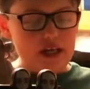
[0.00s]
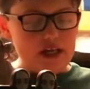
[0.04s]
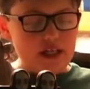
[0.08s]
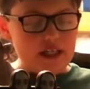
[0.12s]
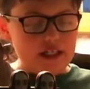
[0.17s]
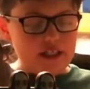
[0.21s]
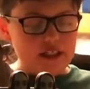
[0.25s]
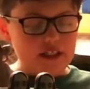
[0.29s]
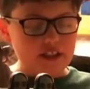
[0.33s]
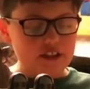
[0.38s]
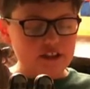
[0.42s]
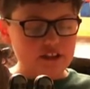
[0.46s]

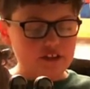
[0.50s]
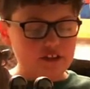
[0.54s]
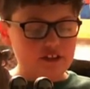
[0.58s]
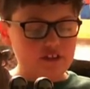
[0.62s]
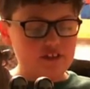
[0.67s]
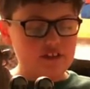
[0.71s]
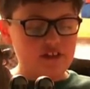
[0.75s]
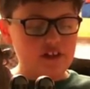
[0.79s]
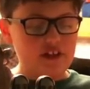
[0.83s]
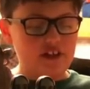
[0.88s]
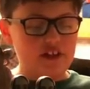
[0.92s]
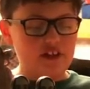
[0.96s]
He just
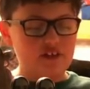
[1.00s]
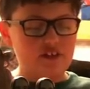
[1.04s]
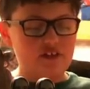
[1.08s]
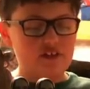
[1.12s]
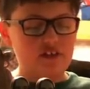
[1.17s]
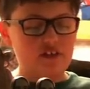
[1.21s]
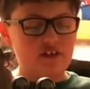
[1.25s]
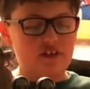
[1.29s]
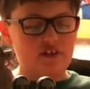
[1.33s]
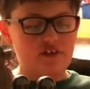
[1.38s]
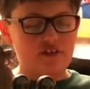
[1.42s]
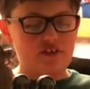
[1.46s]
stands
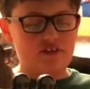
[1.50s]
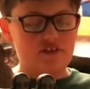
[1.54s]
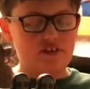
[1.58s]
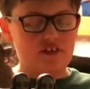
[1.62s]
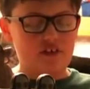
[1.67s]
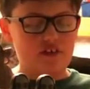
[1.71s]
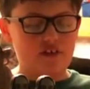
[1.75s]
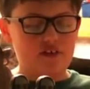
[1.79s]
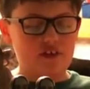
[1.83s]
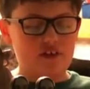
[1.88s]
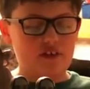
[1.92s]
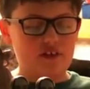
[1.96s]
there and
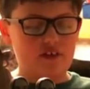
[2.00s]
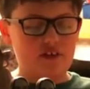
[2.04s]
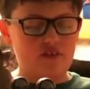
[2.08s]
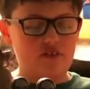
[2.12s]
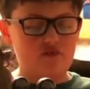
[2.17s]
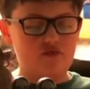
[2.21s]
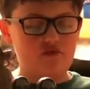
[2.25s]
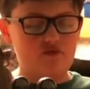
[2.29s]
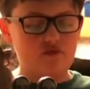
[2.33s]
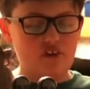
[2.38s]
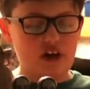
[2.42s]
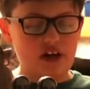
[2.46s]
stares at it.
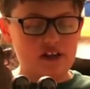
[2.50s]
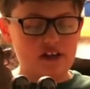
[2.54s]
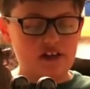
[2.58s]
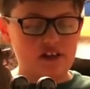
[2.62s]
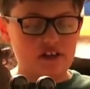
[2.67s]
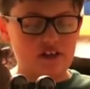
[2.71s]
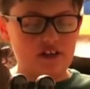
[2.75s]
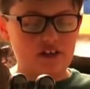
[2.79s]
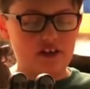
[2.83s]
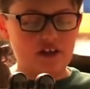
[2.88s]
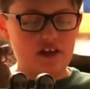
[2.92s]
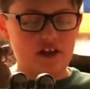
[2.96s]

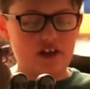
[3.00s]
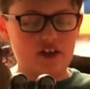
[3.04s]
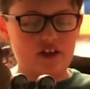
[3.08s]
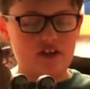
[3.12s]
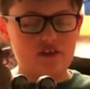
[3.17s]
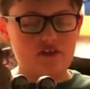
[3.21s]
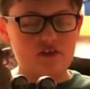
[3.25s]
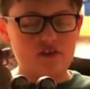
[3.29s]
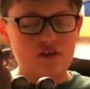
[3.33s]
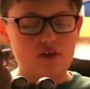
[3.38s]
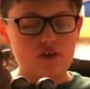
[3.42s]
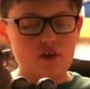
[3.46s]
Finally, he
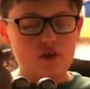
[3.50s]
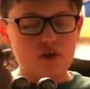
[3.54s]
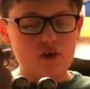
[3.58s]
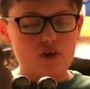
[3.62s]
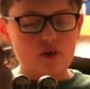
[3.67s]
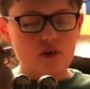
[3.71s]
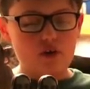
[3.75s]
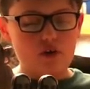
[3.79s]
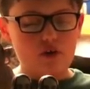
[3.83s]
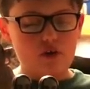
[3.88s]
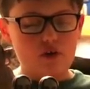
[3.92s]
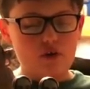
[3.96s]
asks,
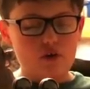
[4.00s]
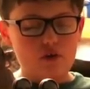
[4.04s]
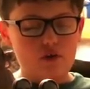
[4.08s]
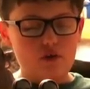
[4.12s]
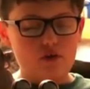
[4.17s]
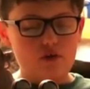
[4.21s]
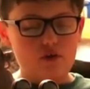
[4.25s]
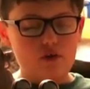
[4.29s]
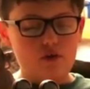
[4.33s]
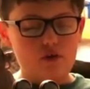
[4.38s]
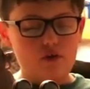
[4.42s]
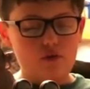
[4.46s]

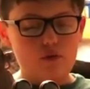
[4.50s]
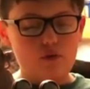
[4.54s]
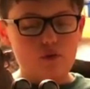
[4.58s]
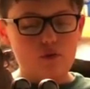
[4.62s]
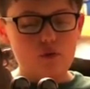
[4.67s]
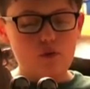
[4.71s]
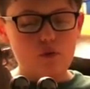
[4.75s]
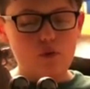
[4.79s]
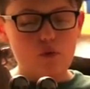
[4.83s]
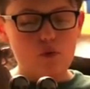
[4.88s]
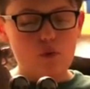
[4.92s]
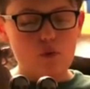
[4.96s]

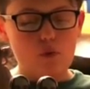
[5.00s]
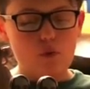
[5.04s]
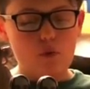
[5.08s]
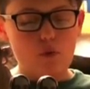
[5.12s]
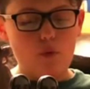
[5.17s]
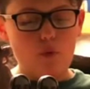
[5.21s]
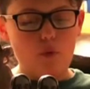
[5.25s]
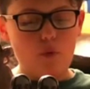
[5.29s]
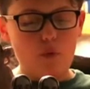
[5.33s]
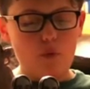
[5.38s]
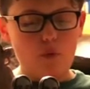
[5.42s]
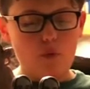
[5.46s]

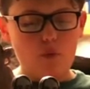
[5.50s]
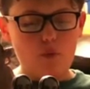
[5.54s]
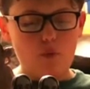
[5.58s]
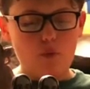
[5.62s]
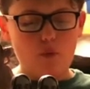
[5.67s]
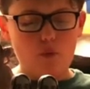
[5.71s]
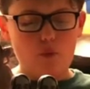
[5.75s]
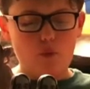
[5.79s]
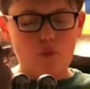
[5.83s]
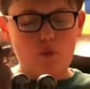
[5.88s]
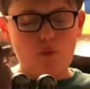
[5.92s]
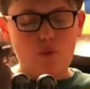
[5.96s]

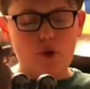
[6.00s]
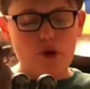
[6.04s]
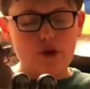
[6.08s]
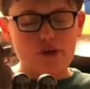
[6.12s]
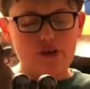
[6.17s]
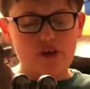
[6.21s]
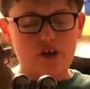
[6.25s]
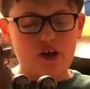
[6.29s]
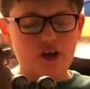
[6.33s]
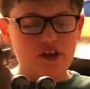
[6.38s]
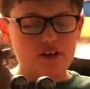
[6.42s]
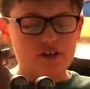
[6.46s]
"What
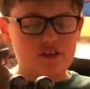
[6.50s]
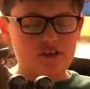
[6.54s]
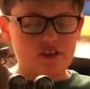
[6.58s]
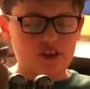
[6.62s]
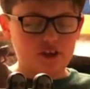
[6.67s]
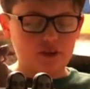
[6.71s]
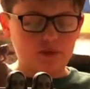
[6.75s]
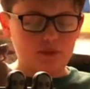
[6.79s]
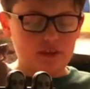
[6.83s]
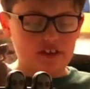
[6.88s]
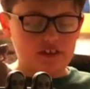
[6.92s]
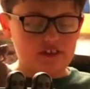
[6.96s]
you got
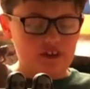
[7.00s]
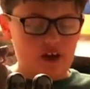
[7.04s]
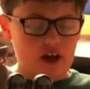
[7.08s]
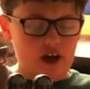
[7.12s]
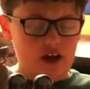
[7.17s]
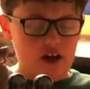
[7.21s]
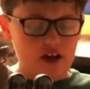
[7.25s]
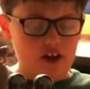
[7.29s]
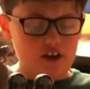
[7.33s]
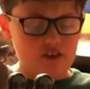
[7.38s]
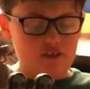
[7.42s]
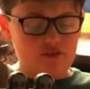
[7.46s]
such big
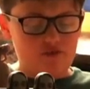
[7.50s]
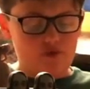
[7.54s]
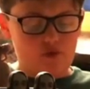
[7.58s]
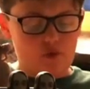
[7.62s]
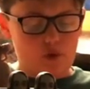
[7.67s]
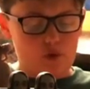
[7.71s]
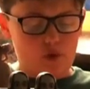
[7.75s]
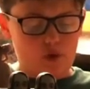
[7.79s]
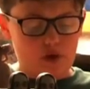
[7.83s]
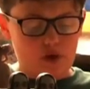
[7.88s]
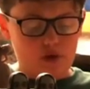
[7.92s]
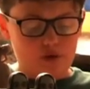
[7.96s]
eyes
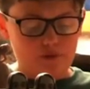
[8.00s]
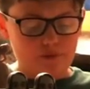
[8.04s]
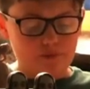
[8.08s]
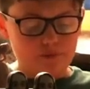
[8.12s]
for?"